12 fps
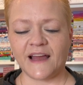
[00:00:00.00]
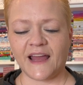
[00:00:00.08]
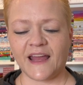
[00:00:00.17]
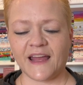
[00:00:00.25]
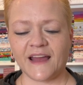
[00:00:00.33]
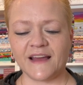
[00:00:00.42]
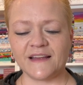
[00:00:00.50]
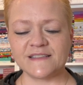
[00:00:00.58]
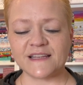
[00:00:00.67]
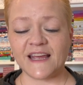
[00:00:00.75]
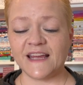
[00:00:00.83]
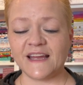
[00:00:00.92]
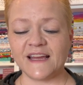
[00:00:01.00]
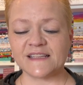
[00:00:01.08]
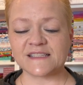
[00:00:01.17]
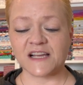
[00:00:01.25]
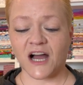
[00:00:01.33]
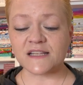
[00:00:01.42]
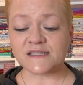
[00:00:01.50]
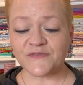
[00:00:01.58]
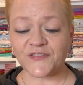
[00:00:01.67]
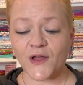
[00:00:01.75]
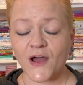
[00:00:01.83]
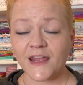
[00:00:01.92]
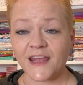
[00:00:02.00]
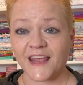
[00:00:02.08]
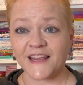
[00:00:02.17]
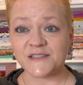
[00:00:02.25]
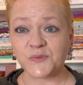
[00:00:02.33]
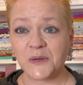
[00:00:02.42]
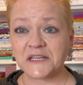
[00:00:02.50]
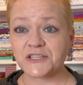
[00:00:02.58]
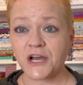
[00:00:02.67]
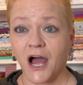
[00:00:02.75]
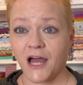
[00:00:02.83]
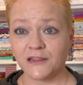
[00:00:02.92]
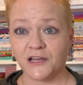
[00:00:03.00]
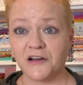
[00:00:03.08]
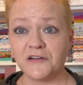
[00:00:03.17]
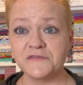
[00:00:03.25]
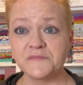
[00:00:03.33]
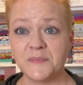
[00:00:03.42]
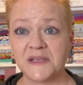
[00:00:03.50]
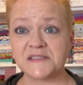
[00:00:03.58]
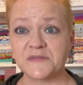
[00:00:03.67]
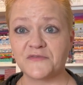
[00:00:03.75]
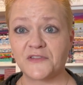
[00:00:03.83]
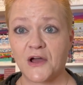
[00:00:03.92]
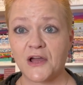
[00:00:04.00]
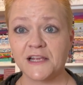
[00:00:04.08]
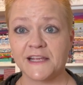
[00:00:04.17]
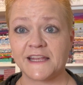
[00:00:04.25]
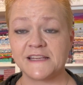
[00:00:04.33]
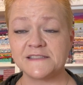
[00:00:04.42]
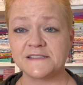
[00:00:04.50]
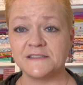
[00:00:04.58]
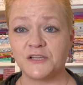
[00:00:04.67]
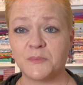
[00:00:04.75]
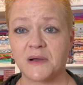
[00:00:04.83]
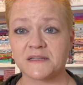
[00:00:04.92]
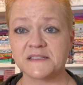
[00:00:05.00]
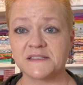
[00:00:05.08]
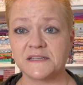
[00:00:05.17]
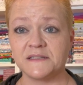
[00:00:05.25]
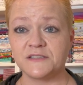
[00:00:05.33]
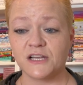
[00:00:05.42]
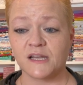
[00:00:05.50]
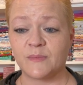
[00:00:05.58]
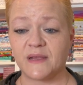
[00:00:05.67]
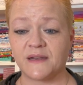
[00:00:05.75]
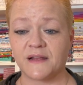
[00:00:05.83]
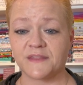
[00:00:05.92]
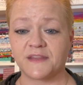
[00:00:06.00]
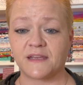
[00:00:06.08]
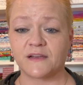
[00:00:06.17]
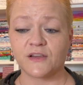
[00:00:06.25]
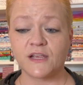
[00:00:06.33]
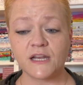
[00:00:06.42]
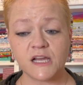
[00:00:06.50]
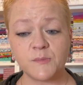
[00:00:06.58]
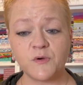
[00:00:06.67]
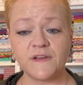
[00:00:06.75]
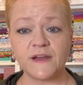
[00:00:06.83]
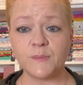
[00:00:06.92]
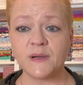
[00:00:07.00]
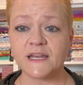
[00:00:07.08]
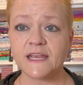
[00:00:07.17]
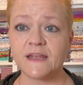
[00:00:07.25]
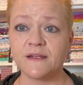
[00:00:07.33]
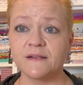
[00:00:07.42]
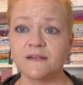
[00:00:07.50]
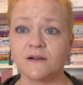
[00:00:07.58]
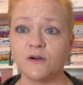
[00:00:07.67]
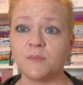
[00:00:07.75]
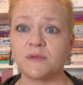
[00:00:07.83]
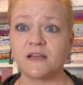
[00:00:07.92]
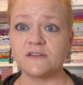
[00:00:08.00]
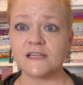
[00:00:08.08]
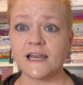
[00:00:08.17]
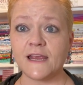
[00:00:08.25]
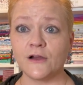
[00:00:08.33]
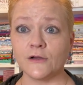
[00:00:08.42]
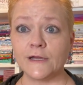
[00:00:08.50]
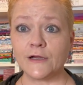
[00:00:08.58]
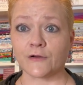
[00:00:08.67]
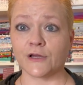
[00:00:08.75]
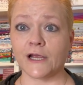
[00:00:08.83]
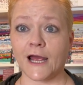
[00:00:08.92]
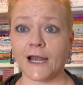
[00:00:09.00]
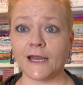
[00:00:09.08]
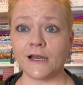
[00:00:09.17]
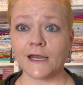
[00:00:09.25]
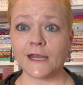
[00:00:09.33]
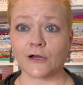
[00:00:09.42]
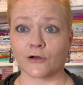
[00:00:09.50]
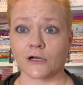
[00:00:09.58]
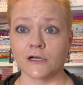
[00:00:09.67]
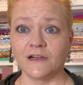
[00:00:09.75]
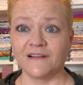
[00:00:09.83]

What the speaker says: and it's got some flying geese, which I love me some flying geese. You're about to see Jelly Bean, I think. Are you gonna come over here, buddy? Oh, there's a little ear. You got a little ear.